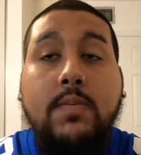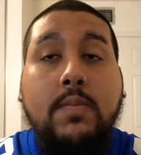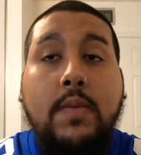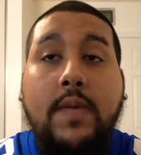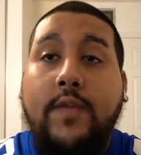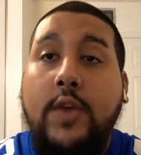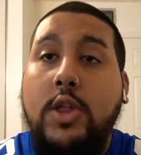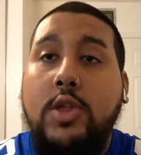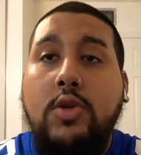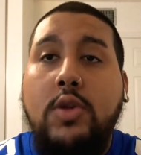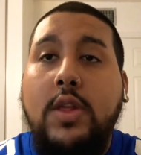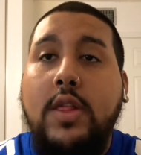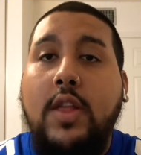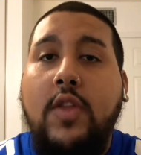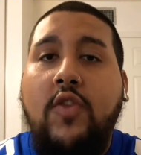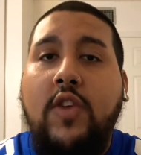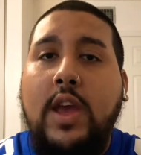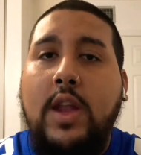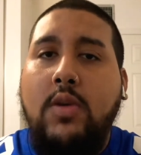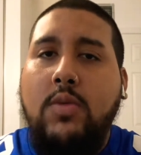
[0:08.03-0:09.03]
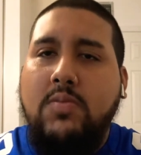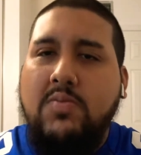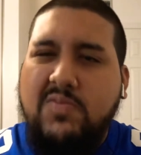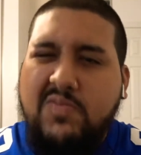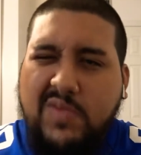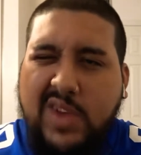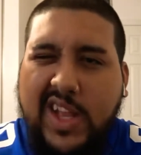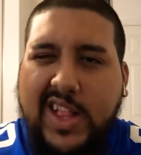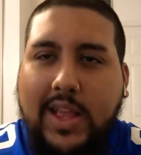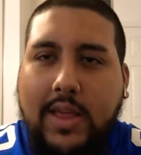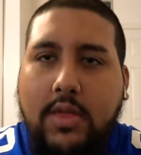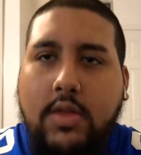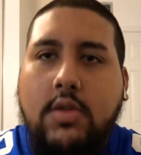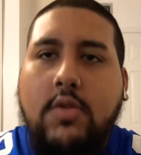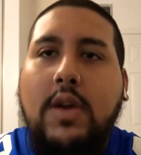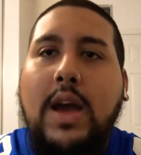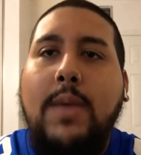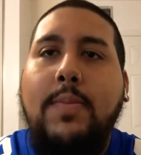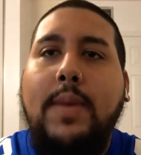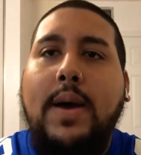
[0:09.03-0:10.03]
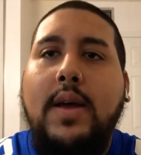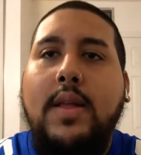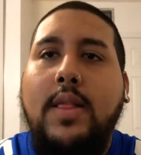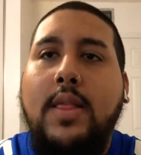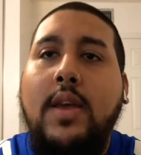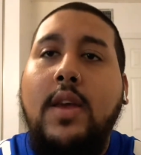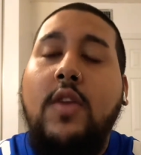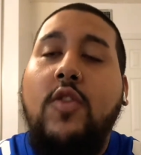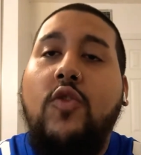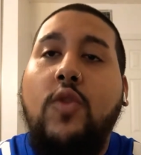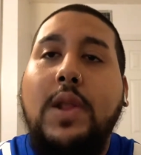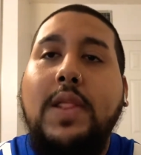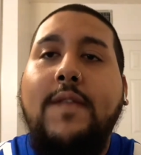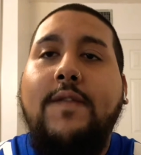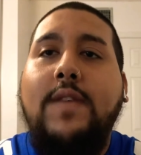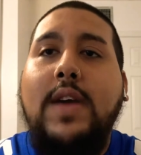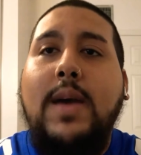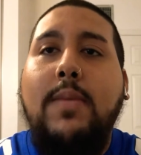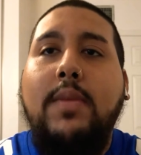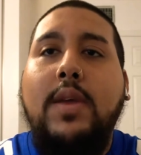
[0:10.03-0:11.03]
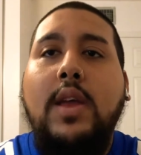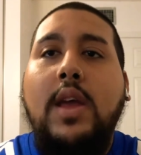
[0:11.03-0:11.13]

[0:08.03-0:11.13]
If you're new to the channel, hit the subscribe button. Join the family.